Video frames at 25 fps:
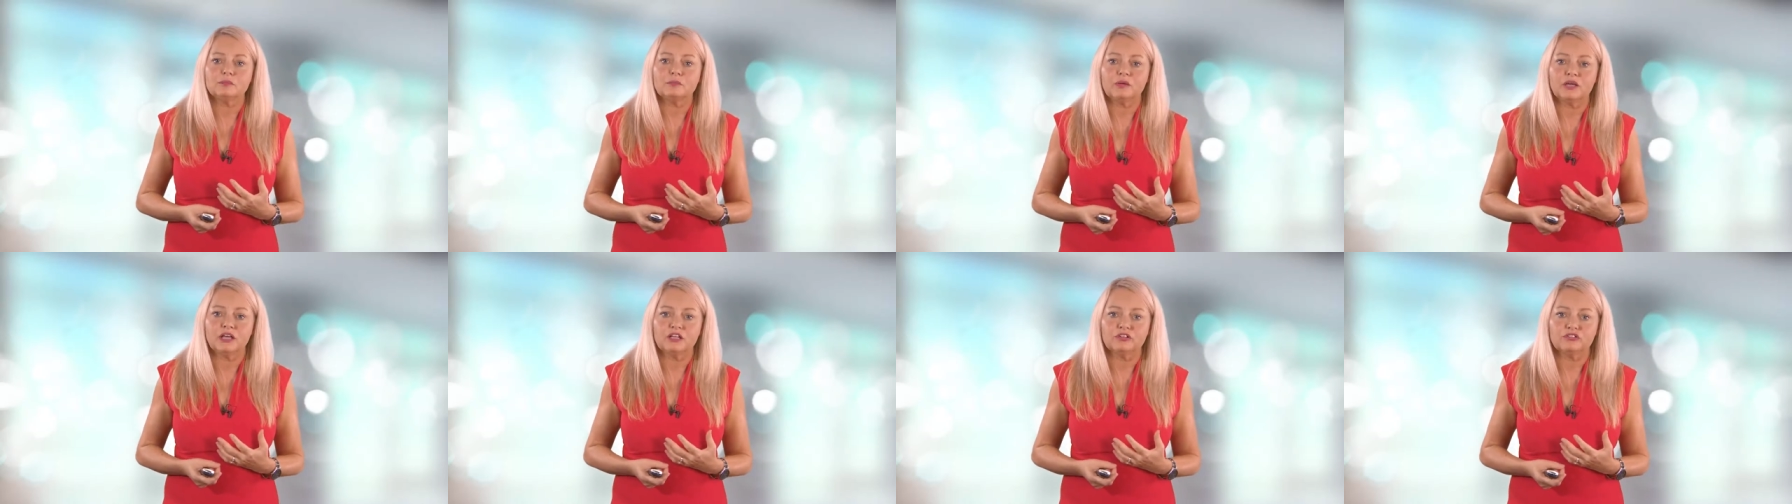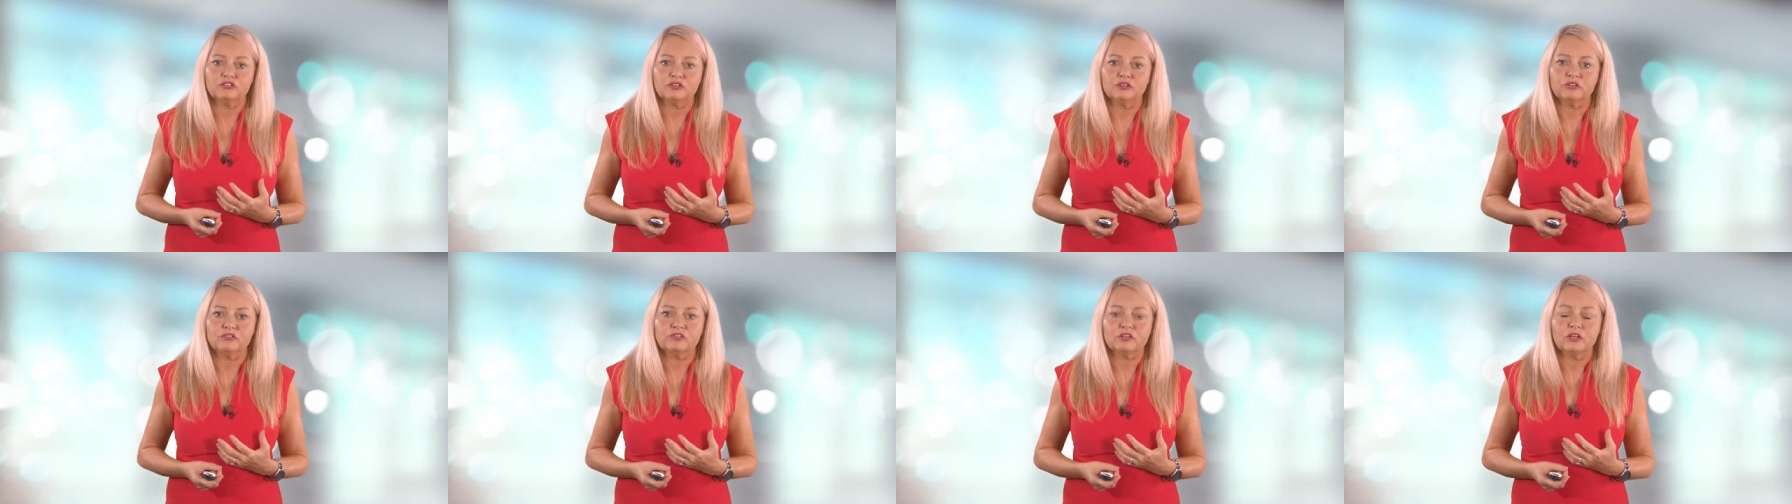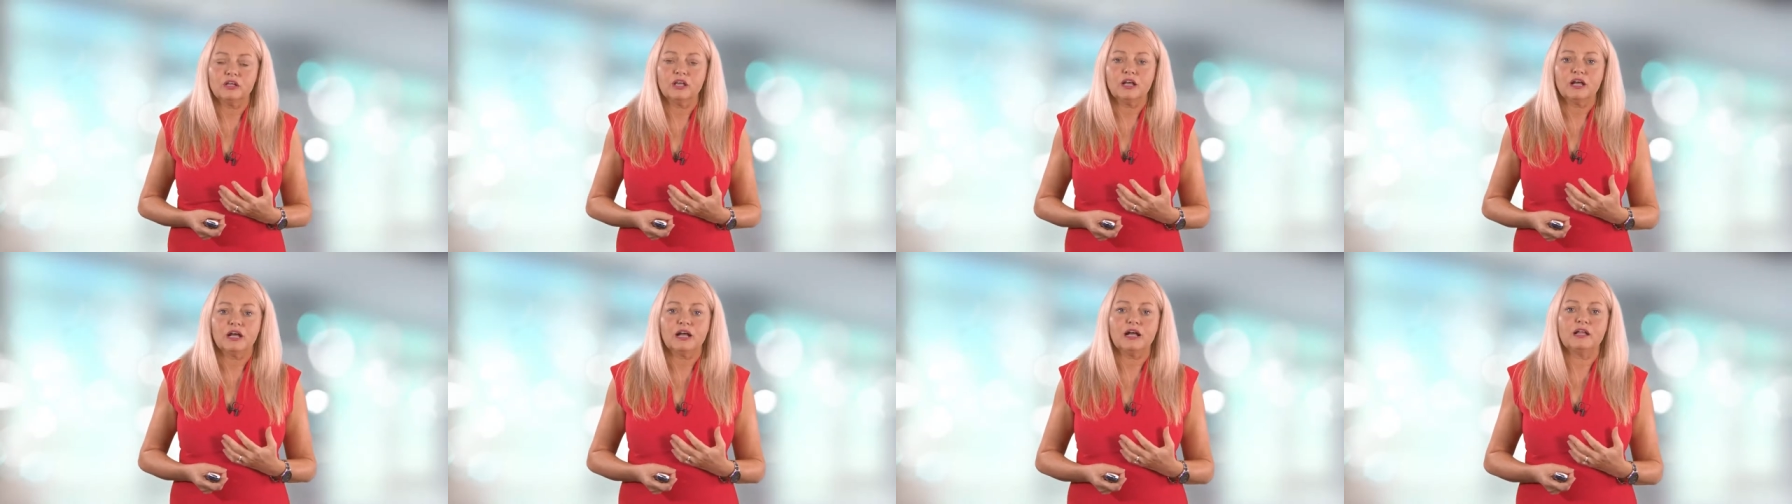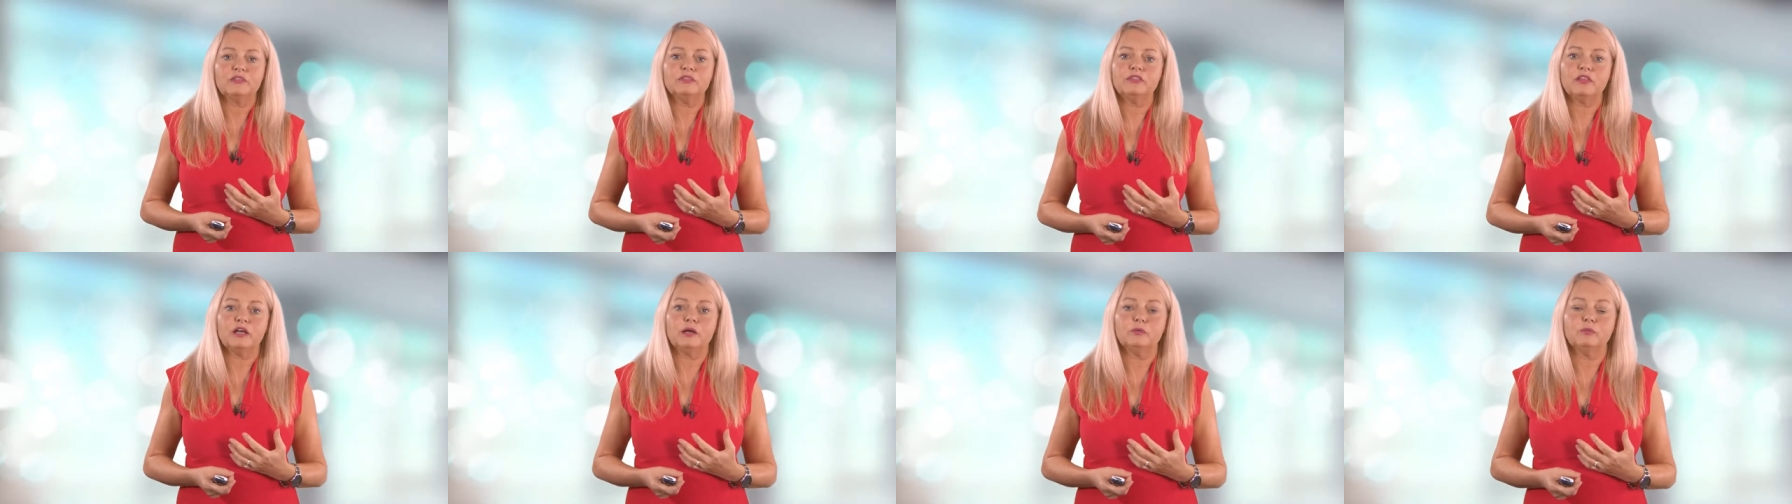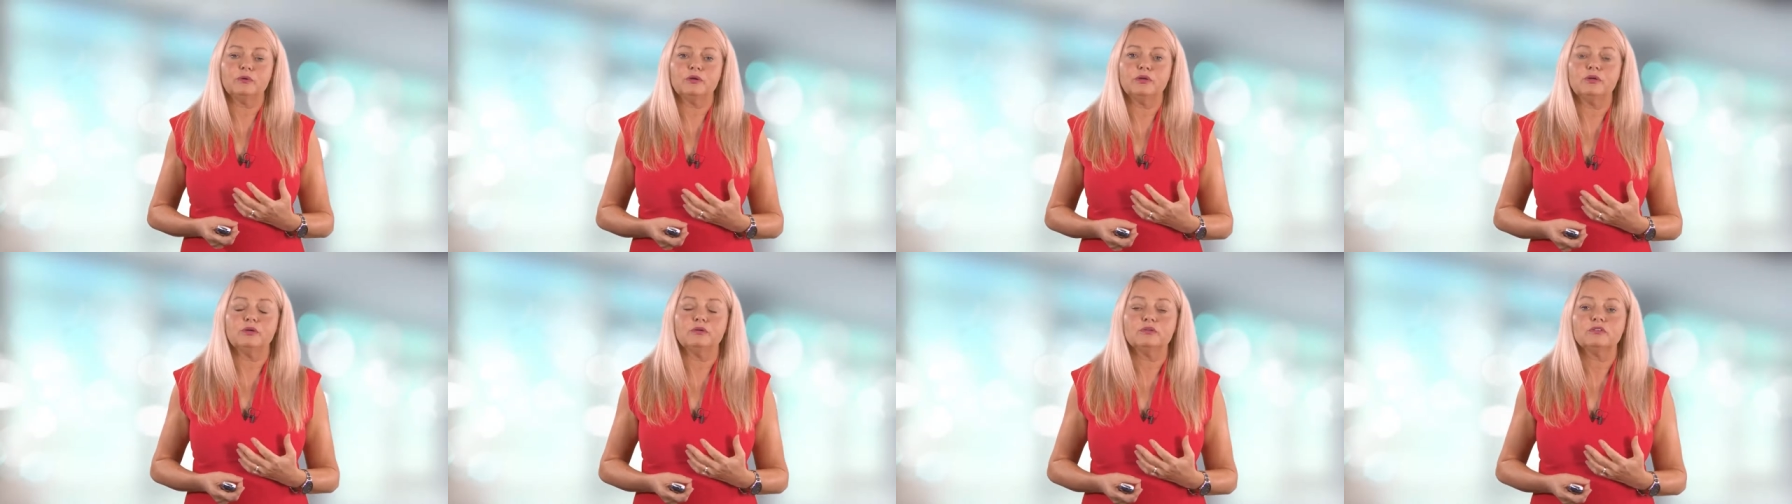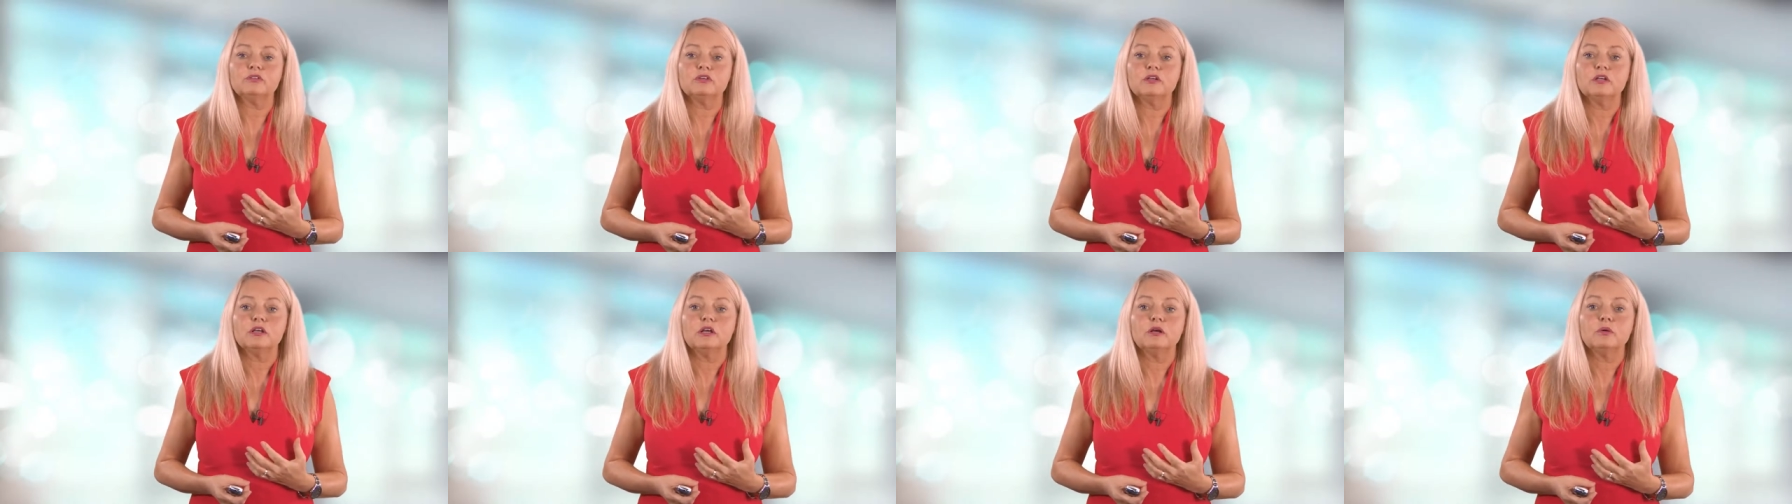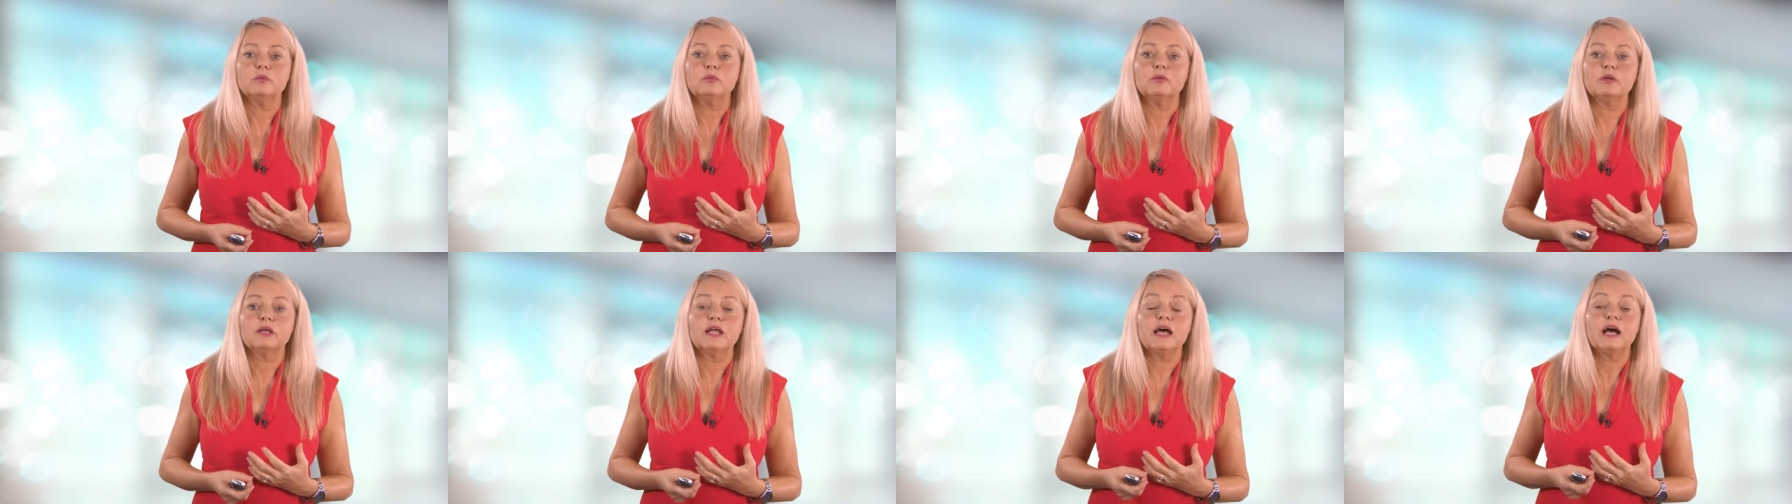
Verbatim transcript: patient and their wound, will